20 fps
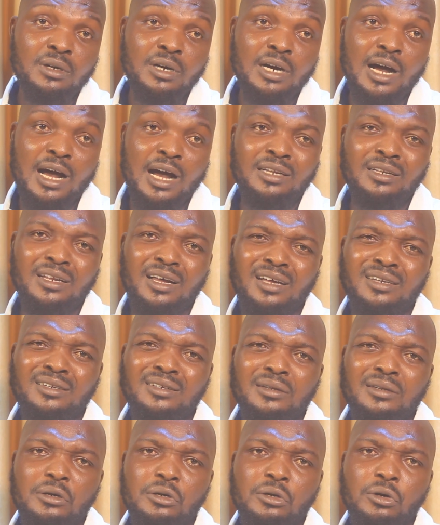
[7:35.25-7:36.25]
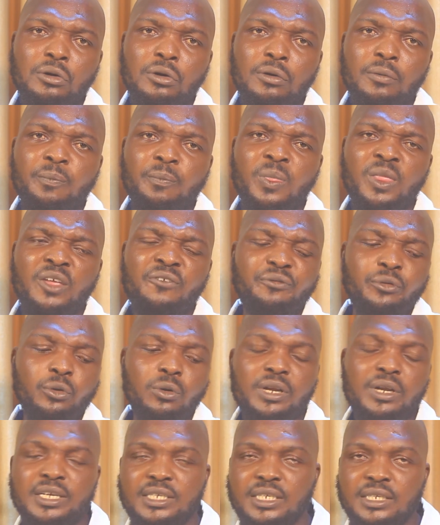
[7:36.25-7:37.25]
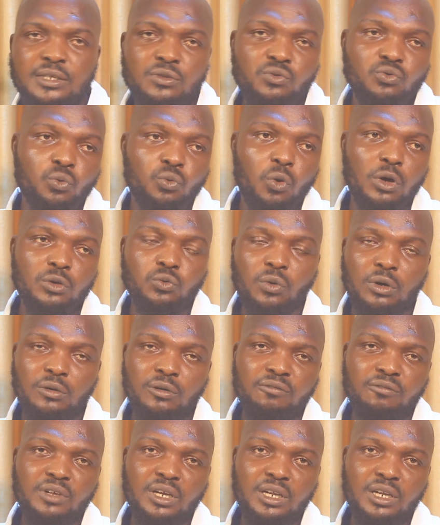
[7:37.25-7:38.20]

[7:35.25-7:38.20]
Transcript: and then if you listen to what one of the